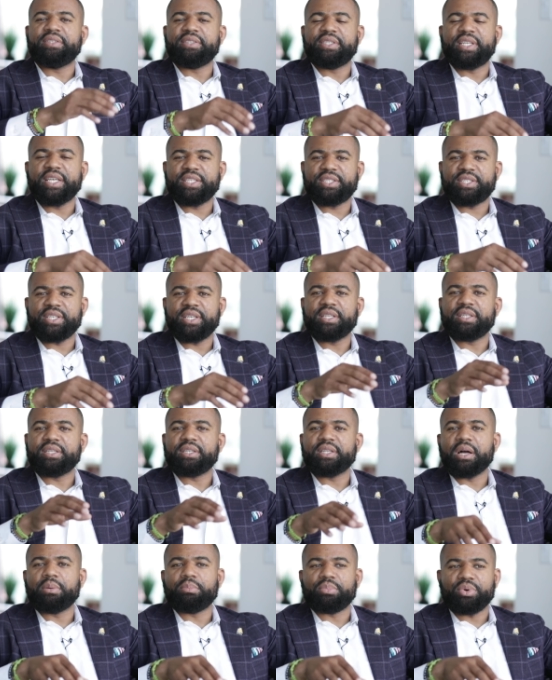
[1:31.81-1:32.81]
digit
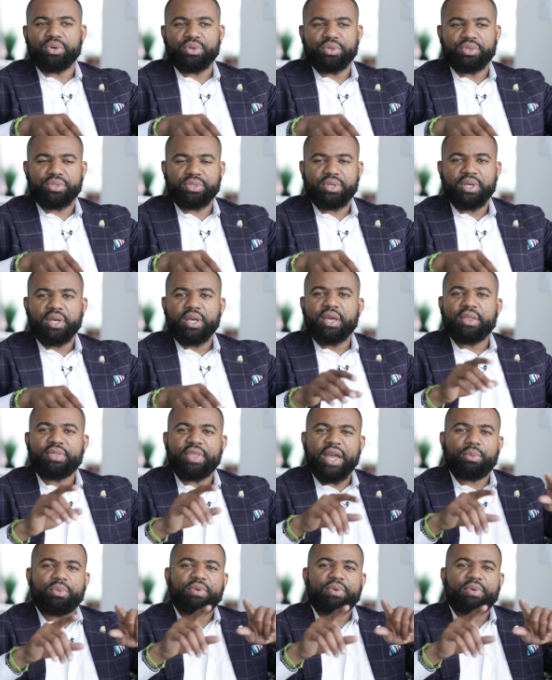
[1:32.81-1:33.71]
numbers that